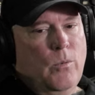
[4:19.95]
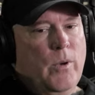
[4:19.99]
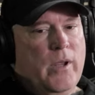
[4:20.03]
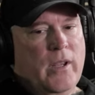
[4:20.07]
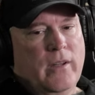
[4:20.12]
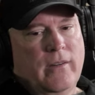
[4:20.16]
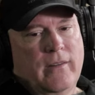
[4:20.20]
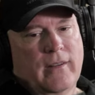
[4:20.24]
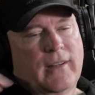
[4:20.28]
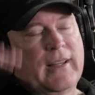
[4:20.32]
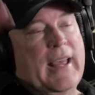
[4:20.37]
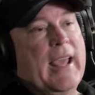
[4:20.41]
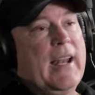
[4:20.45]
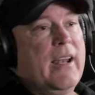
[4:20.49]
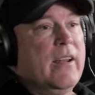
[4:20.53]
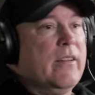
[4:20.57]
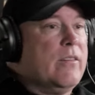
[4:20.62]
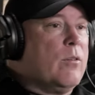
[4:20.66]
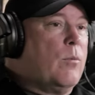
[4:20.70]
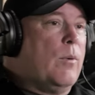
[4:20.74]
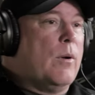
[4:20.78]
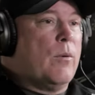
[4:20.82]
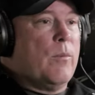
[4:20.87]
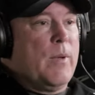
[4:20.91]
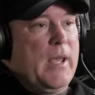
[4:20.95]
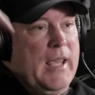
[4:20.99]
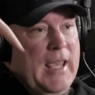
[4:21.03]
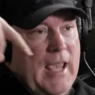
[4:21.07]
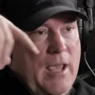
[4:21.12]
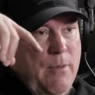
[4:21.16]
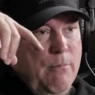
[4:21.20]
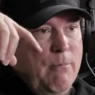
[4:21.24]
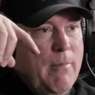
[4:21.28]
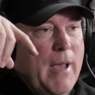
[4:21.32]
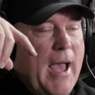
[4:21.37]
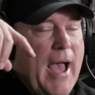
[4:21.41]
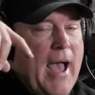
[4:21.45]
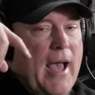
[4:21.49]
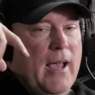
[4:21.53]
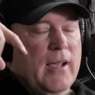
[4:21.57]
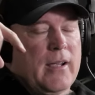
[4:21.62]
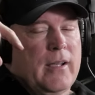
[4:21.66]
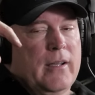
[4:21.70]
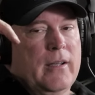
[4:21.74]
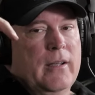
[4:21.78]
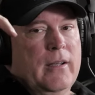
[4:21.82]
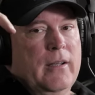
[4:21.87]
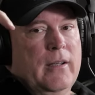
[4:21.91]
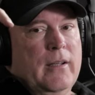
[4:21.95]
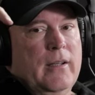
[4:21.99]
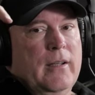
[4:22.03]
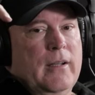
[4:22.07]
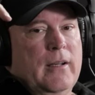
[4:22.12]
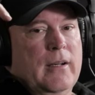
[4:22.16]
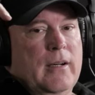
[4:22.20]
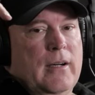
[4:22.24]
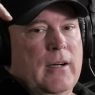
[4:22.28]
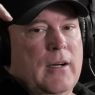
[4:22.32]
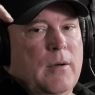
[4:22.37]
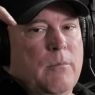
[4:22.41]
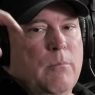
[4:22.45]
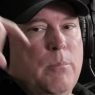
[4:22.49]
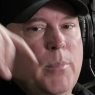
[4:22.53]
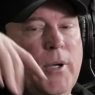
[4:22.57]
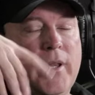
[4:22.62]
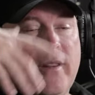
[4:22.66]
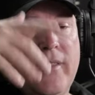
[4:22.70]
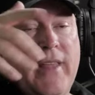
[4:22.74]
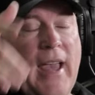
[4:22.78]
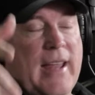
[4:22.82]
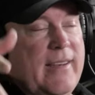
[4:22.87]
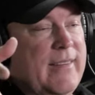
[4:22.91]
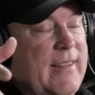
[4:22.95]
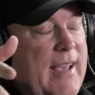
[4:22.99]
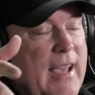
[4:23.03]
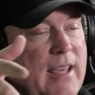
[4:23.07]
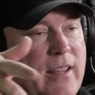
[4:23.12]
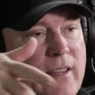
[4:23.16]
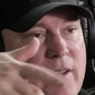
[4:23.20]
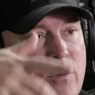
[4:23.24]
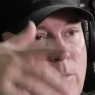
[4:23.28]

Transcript: we delayed it to when we came back. But that day